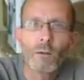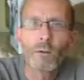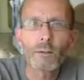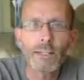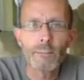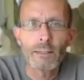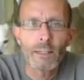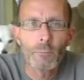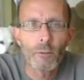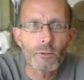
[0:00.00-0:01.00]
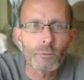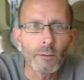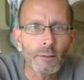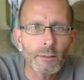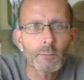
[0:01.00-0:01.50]
Well, lucky we get a bonus
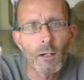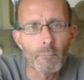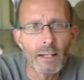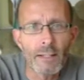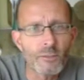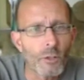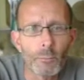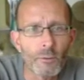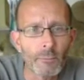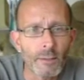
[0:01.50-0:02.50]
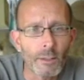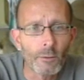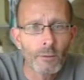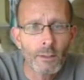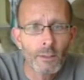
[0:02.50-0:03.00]
one. Come on, man, just open the window.
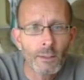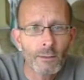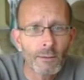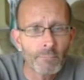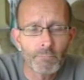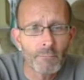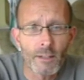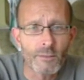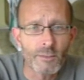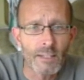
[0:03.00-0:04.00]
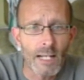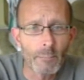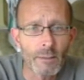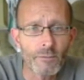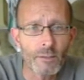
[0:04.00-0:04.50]
Nothing's going to
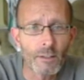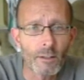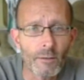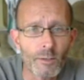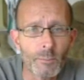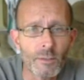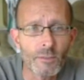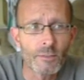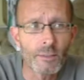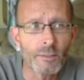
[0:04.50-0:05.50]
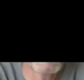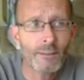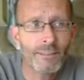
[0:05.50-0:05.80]
happen if you let all these pigeons in.